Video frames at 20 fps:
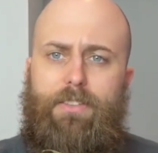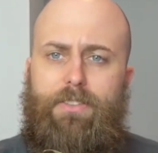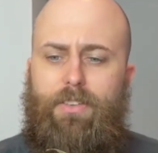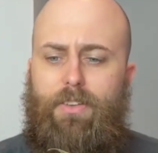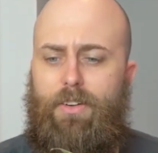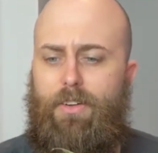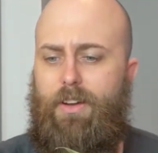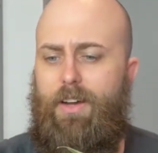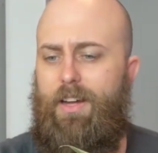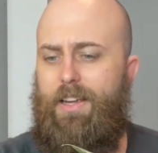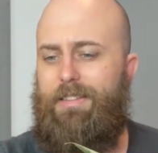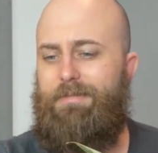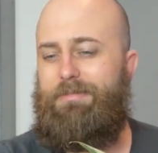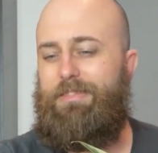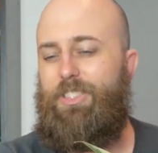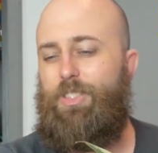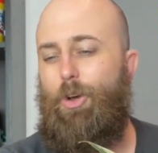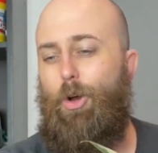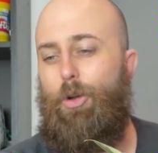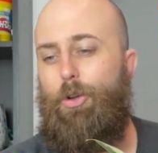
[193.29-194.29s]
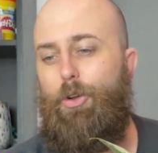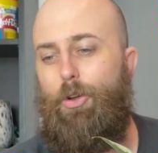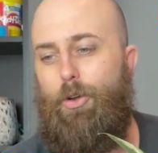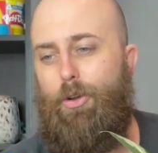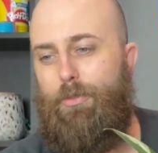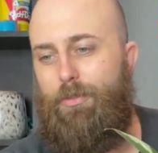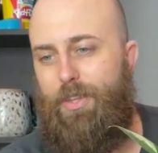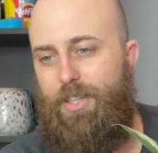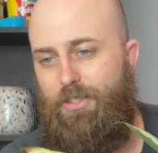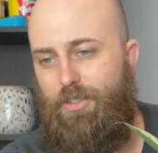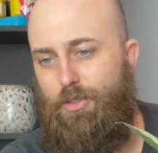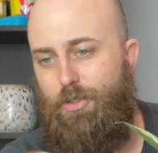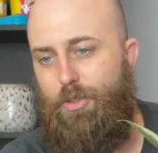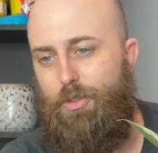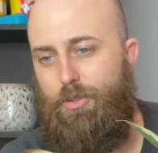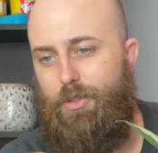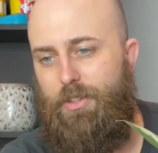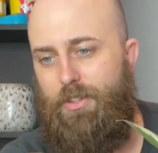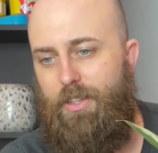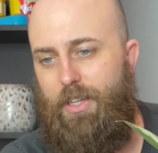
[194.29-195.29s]
so I don't know if that's a
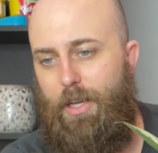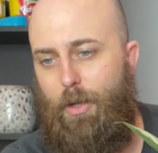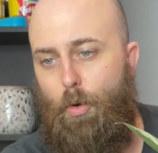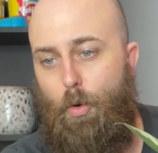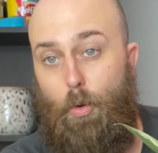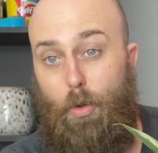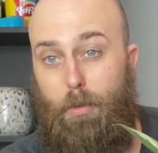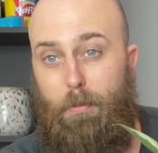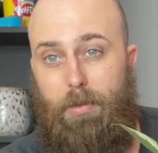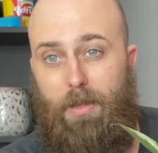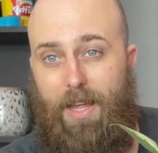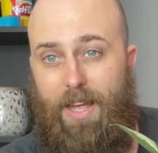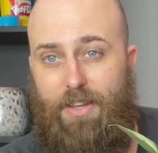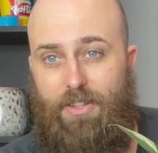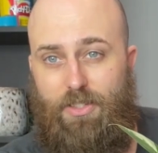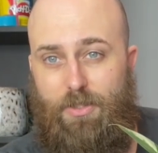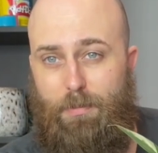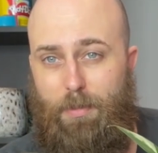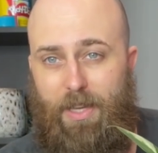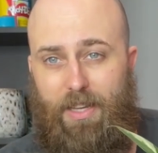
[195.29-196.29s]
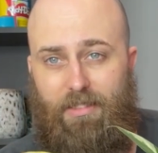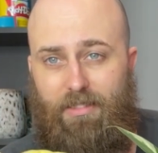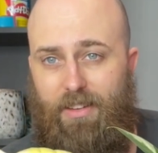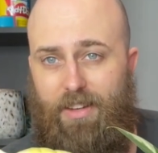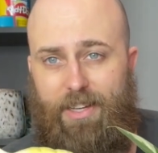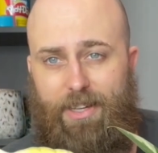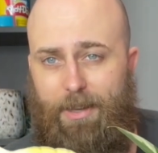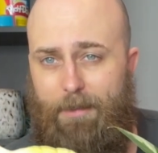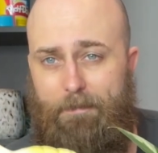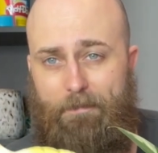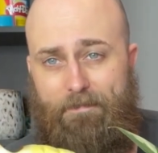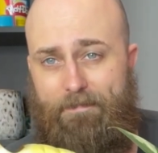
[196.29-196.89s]
nutrient thing or the plant just being like,